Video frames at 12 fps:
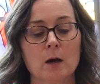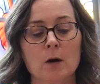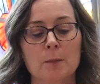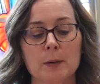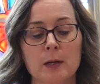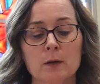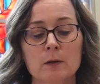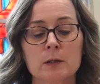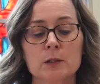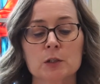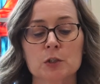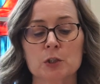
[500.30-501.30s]
Our
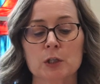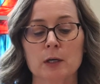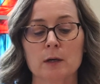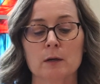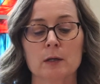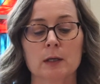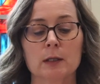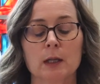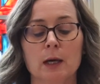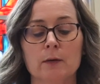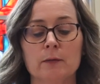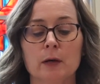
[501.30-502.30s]
parents shared a
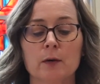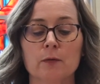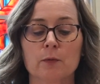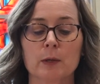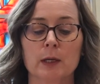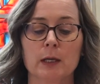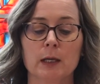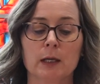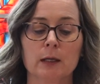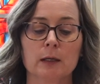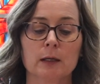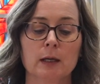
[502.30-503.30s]
love of
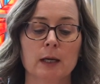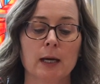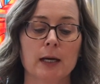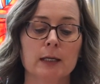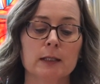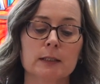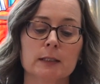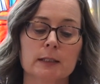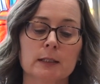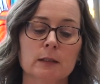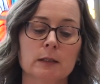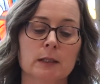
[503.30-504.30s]
reading and
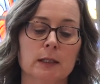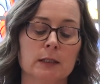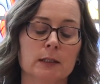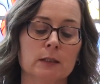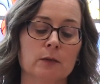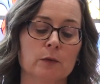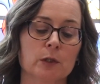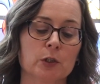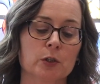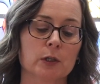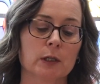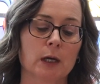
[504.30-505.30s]
instilled this in
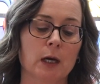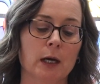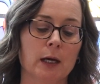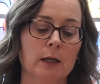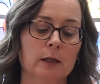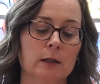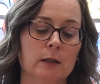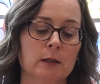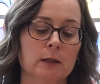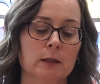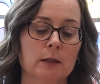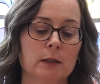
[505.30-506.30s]
Richard and I.
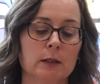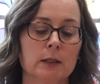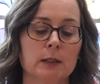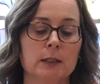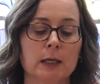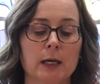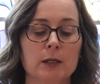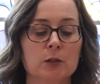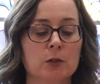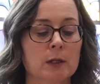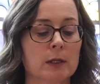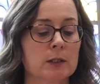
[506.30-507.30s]
Dad
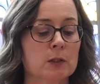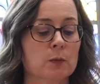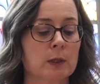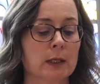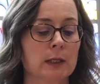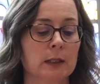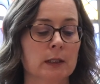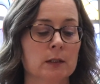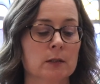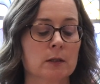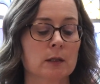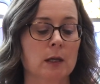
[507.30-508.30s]
took us weekly
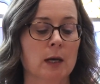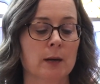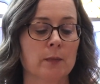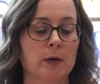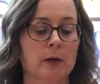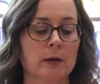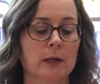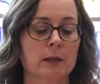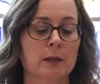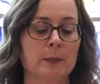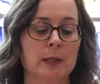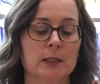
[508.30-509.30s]
to the library in
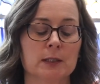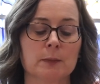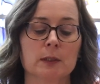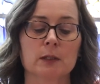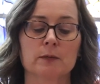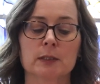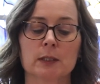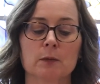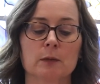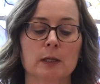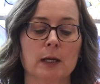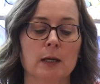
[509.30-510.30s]
the basement of
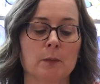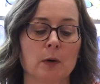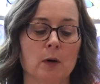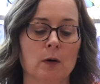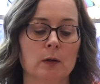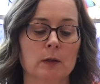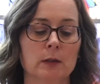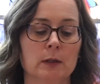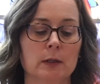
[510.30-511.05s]
Southgate Mall.